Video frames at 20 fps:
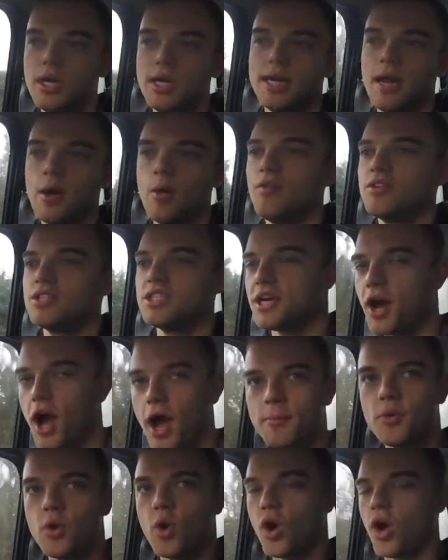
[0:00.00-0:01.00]
Now obviously
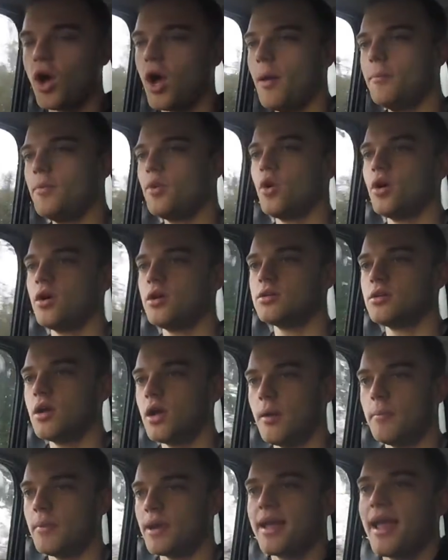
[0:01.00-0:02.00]
I'm not
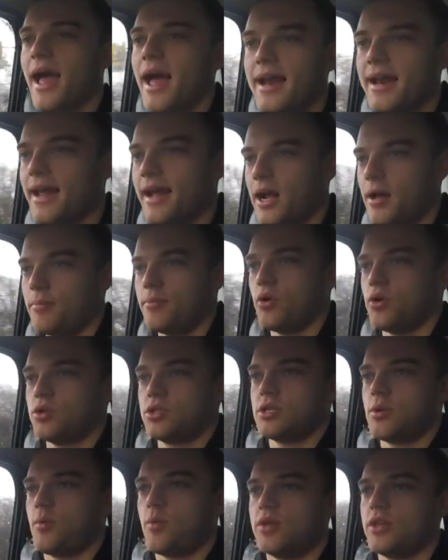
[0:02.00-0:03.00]
a mechanic. I'm not
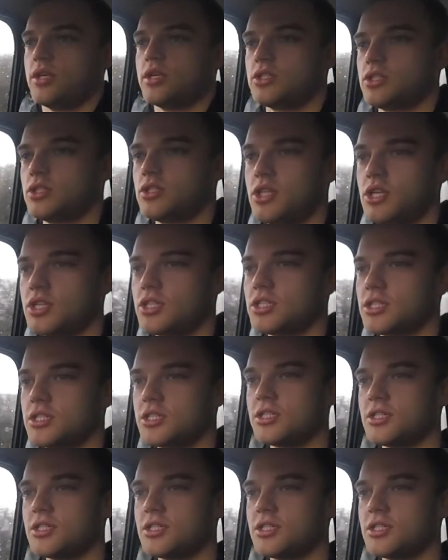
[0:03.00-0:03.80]
someone that's